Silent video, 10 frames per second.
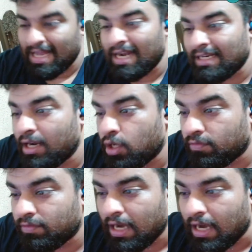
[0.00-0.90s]
kind
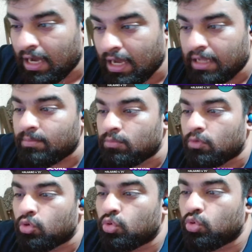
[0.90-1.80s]
of guy
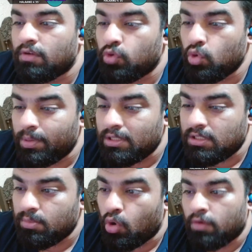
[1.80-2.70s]
who, if you piss
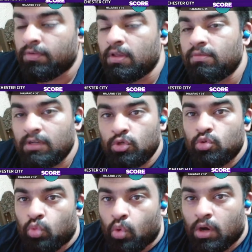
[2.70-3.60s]
him off, he will do
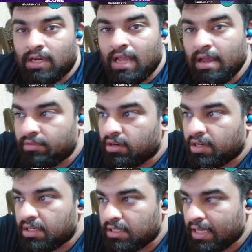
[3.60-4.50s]
whatever
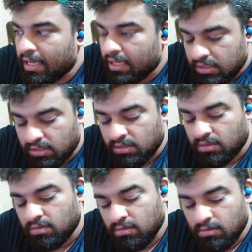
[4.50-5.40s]
it
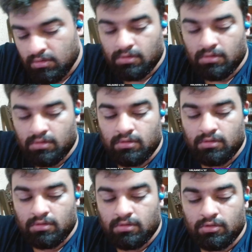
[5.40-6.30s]
takes to
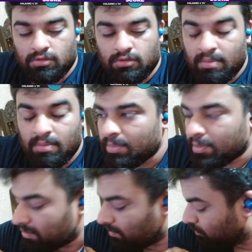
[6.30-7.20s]
get back at people.
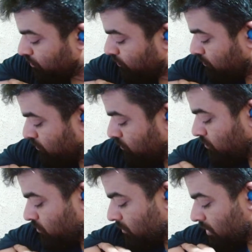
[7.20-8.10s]

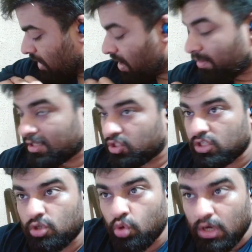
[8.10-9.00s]
I mean,
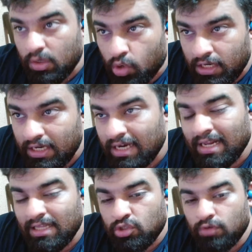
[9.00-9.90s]
just look at what he did at
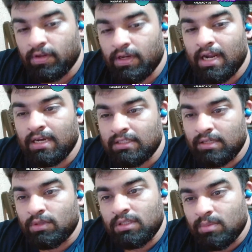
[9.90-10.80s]
Enzo Fernandez.
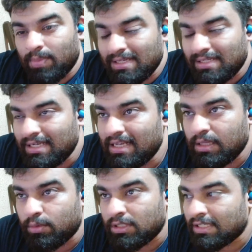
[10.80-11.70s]
They
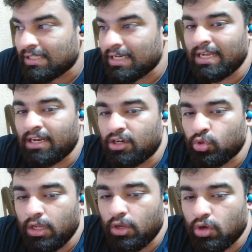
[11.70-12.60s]
were just sitting at
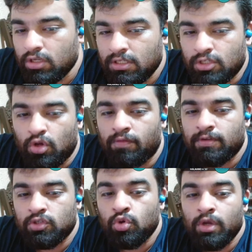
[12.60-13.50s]
Rui Costa's
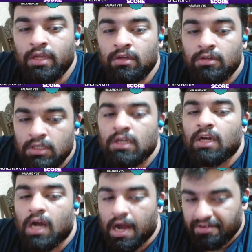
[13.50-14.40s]
office going
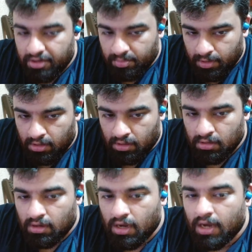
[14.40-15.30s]
100 mil,
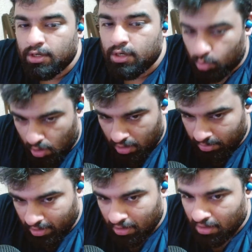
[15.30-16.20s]
101
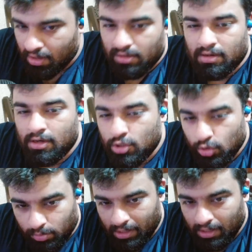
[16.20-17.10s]
mil,
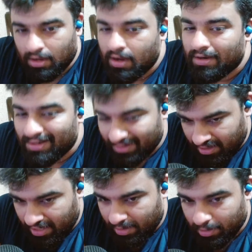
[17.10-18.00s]
102 mil,
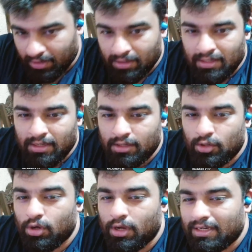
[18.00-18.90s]
103 mil,
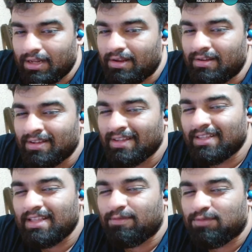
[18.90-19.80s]
until
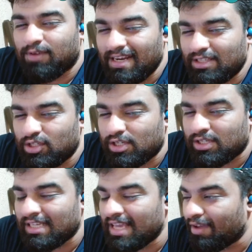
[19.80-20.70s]
they finally
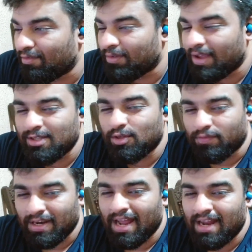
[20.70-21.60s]
just gave Enzo
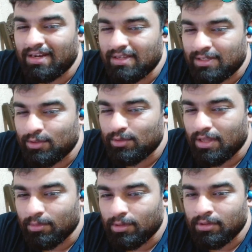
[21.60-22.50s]
Fernandez to
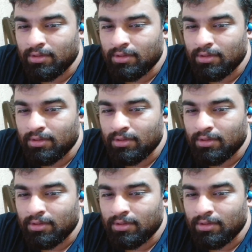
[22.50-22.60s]
them, dude.